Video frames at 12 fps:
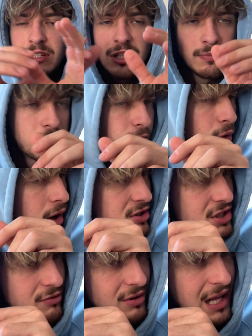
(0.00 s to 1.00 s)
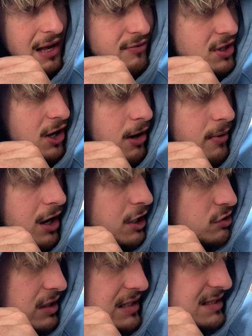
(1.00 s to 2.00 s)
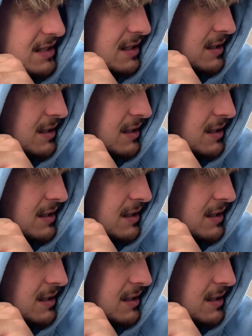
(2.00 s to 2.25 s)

Because before I was only really having carbohydrates